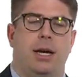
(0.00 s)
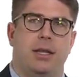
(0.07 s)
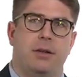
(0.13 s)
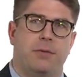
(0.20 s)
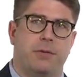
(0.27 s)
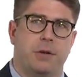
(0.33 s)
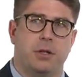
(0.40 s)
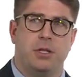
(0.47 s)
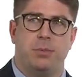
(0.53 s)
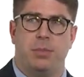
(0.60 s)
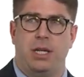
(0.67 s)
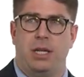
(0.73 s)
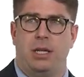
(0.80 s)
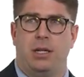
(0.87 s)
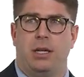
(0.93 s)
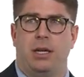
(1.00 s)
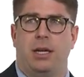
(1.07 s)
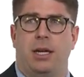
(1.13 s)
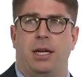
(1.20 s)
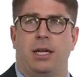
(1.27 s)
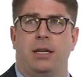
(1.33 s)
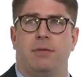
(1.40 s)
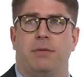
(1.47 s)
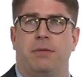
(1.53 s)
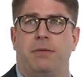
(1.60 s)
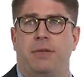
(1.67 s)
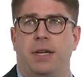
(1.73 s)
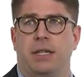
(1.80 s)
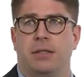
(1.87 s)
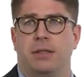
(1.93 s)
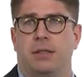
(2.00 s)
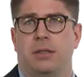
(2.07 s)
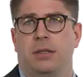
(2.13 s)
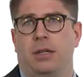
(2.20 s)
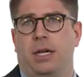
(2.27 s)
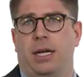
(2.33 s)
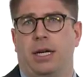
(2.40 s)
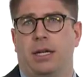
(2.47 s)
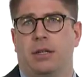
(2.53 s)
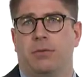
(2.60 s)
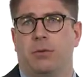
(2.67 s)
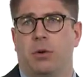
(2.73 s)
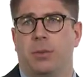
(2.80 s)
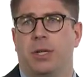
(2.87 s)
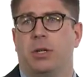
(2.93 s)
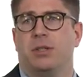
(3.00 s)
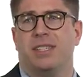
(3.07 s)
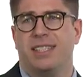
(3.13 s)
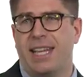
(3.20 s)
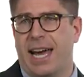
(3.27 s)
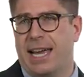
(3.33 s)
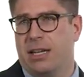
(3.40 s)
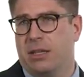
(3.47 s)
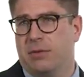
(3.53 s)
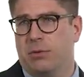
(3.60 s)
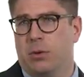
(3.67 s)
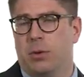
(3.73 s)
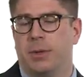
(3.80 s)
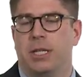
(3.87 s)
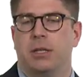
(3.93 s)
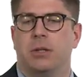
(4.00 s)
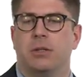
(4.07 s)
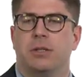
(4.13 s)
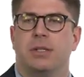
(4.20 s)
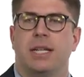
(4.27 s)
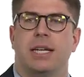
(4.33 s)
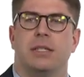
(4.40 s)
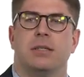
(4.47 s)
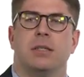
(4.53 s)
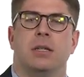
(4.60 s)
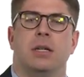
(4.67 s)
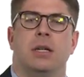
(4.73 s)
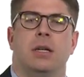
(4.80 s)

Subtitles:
The first being a fixed conformity or static conformity, and those states